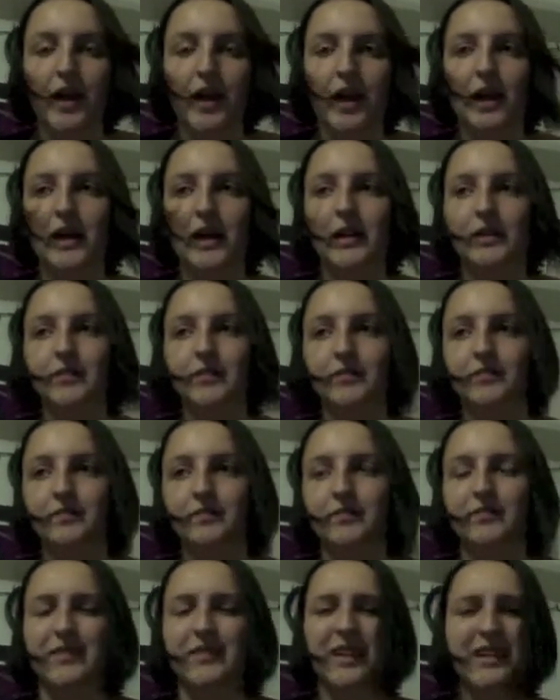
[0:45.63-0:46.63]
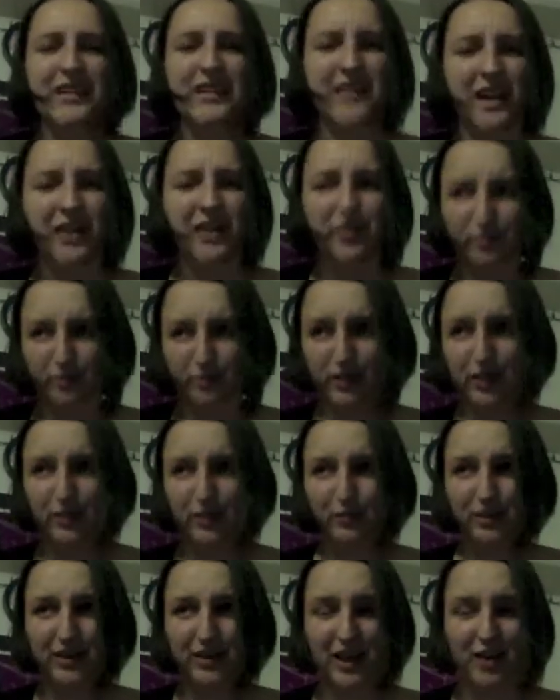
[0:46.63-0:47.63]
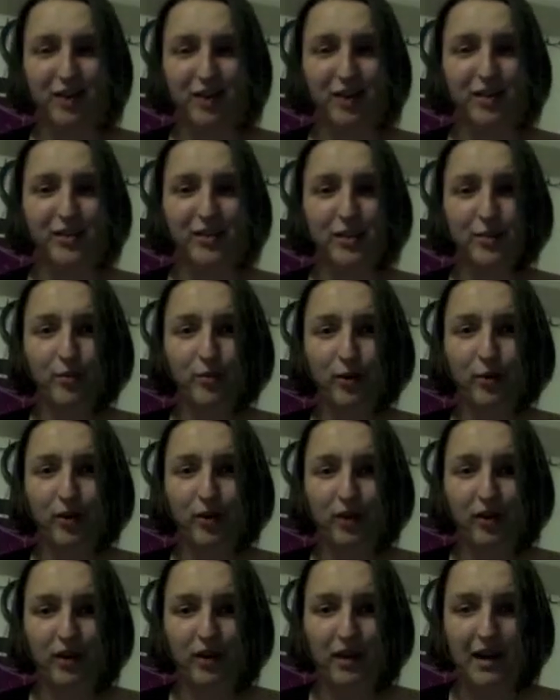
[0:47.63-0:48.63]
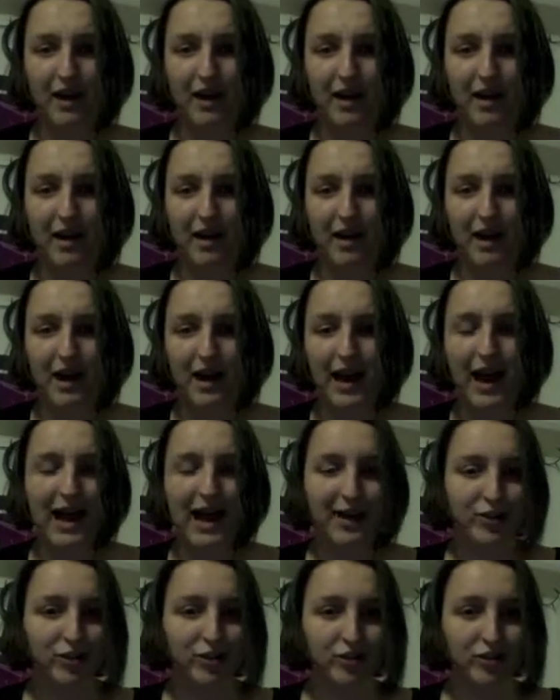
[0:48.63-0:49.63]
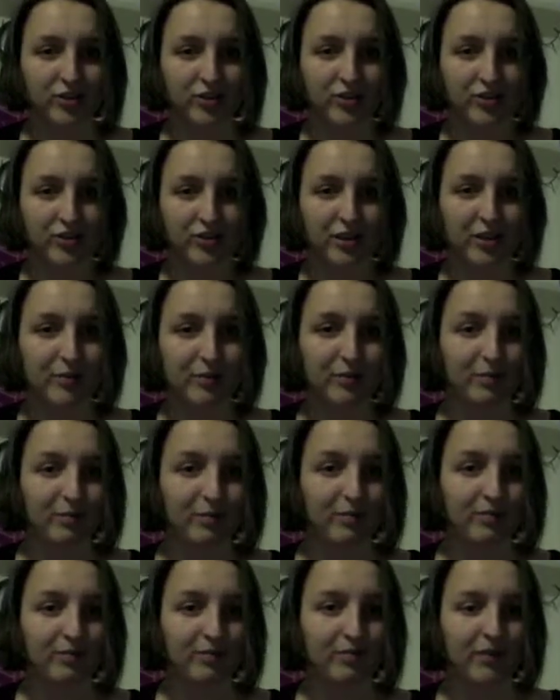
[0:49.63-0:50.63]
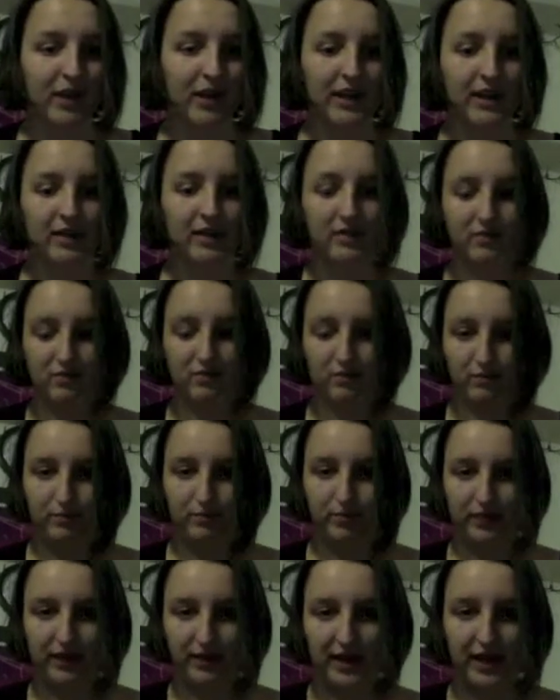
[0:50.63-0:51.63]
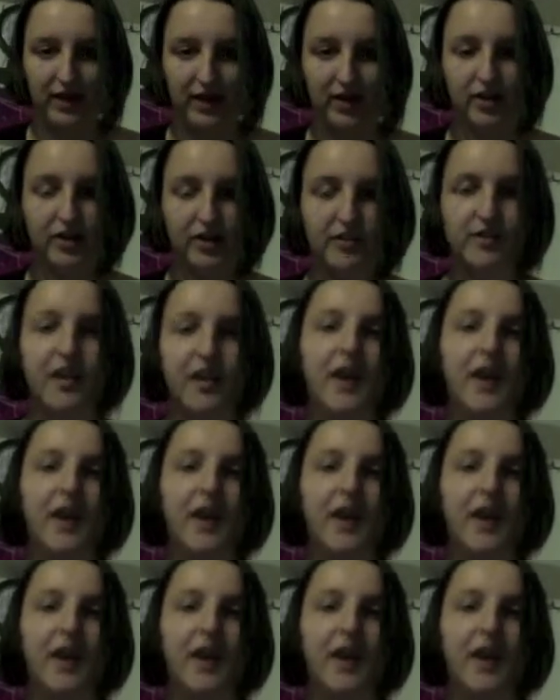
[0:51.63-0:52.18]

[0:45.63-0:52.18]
And that's really what they are. They're more actors than like players.